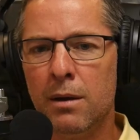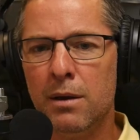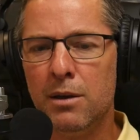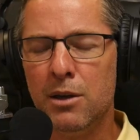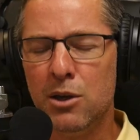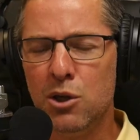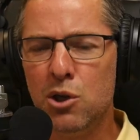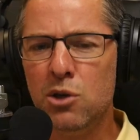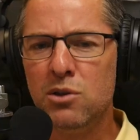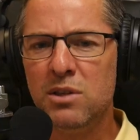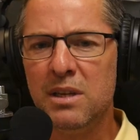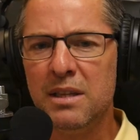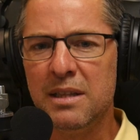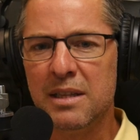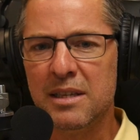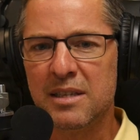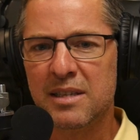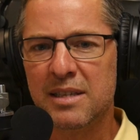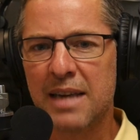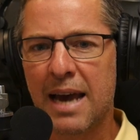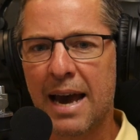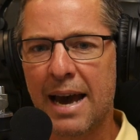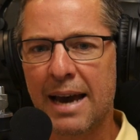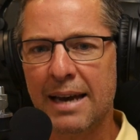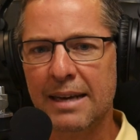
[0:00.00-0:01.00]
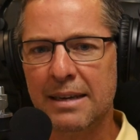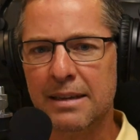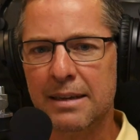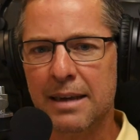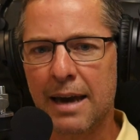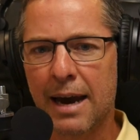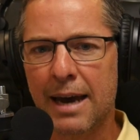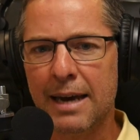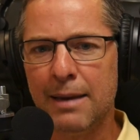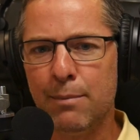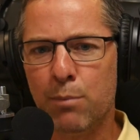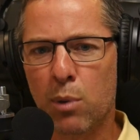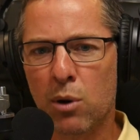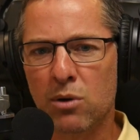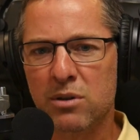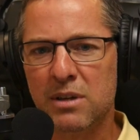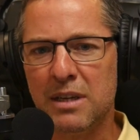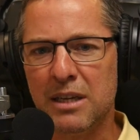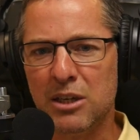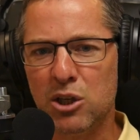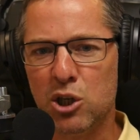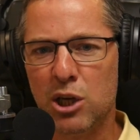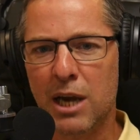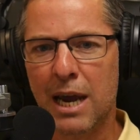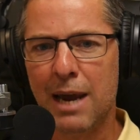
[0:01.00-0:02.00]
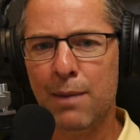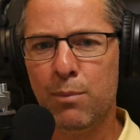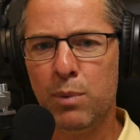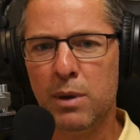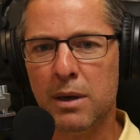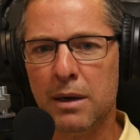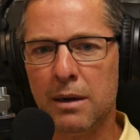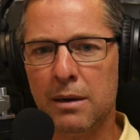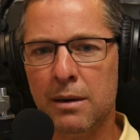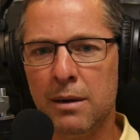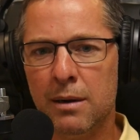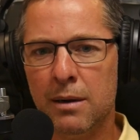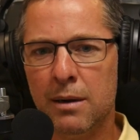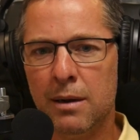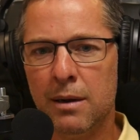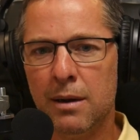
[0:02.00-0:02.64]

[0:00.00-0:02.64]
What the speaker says: You're using this tag, gay boxing champion.